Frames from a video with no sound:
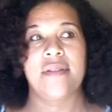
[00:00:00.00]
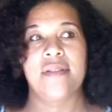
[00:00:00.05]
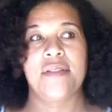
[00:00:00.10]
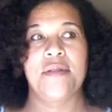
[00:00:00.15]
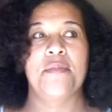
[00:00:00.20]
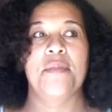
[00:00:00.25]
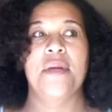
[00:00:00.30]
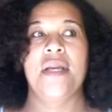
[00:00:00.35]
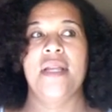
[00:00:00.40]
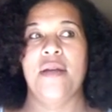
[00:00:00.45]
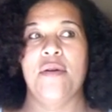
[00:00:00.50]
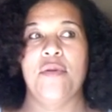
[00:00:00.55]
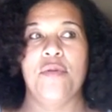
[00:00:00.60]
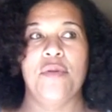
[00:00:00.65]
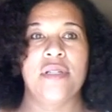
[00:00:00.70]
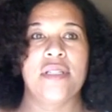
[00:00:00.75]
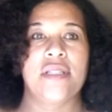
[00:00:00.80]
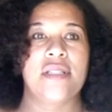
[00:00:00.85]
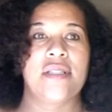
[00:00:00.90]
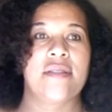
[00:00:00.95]
To me, there
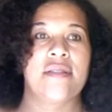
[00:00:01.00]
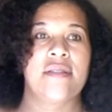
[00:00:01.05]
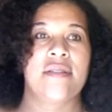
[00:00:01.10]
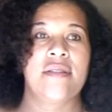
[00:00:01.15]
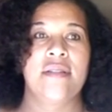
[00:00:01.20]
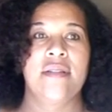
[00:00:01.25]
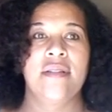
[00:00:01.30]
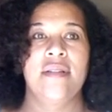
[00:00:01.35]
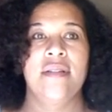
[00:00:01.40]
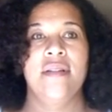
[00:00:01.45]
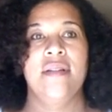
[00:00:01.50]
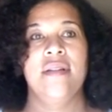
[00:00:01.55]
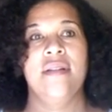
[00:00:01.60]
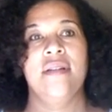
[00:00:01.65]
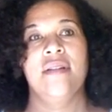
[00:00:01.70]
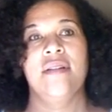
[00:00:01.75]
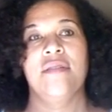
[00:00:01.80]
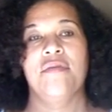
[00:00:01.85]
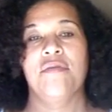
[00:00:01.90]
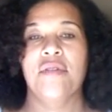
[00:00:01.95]
was
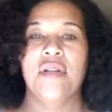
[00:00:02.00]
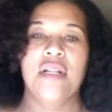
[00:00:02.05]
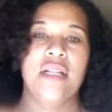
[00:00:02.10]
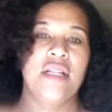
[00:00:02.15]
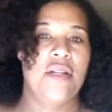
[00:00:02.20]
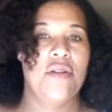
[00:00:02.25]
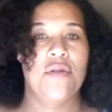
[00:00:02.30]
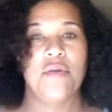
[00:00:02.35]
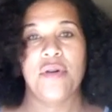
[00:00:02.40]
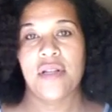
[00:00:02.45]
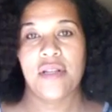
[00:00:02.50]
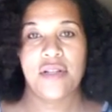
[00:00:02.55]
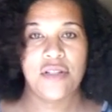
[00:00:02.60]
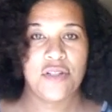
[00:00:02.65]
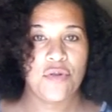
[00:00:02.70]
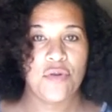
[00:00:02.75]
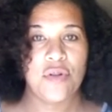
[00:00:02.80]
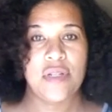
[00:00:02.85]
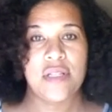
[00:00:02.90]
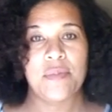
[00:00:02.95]
really no other
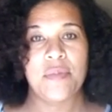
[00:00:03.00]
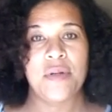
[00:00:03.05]
choice.